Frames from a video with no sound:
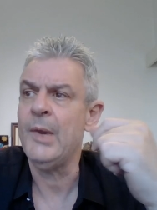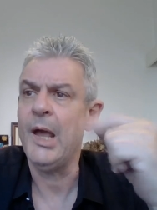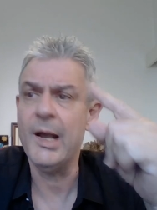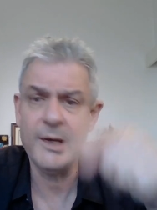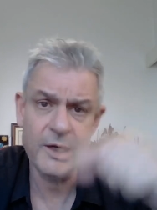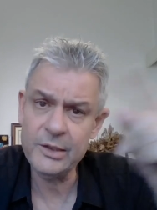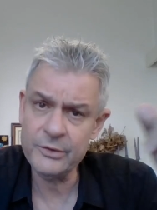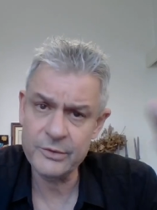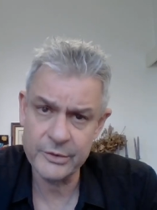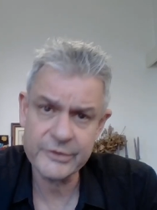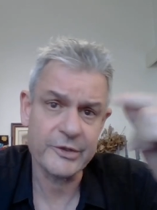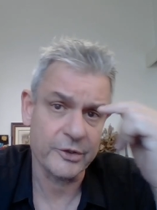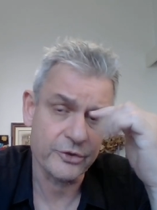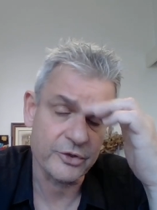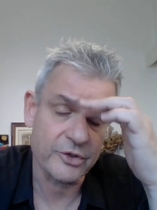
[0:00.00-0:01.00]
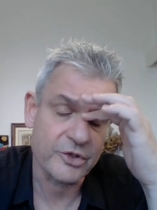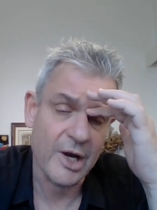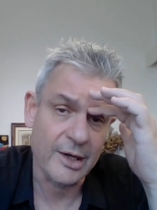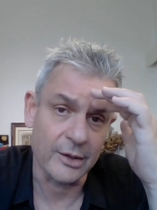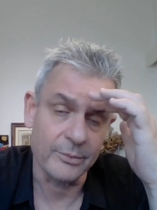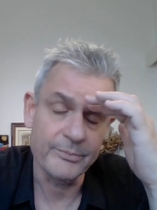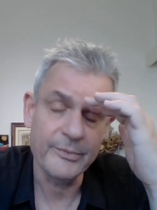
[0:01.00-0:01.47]
Again, search the
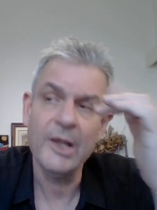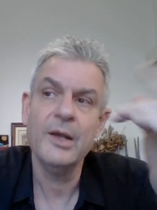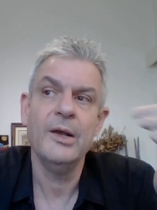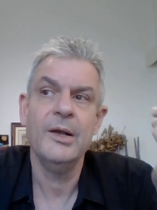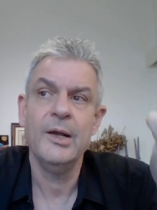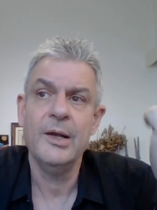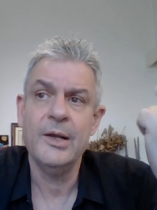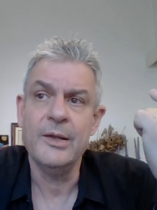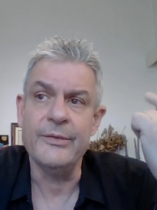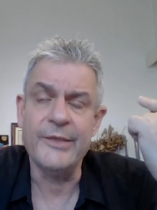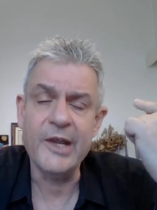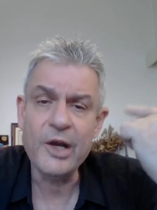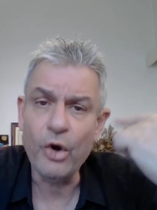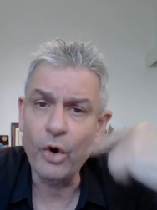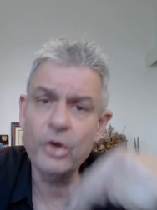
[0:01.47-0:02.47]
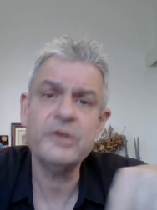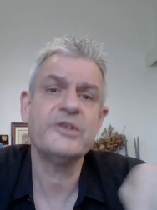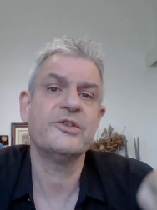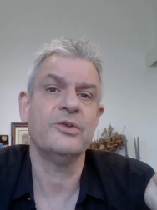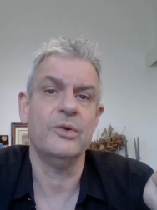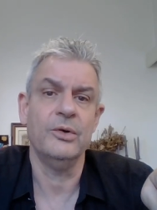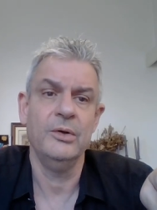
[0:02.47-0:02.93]
channel. They
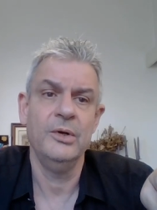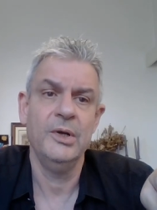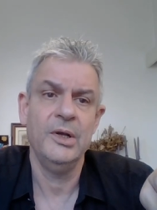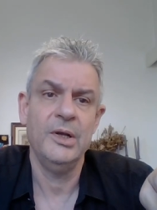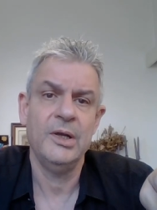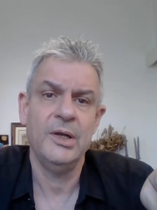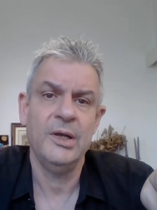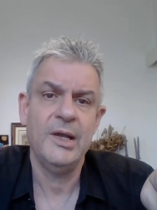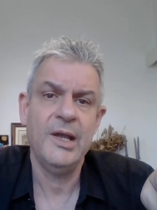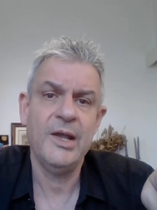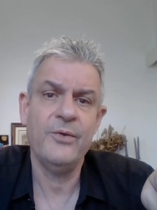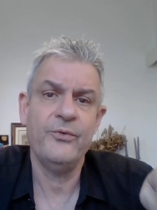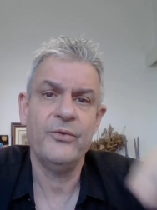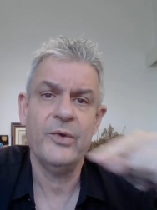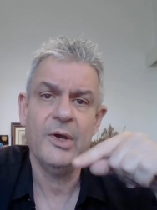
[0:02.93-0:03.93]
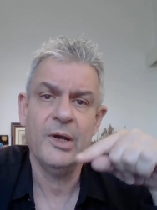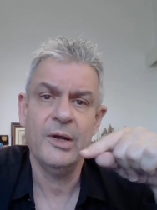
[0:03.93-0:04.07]
also have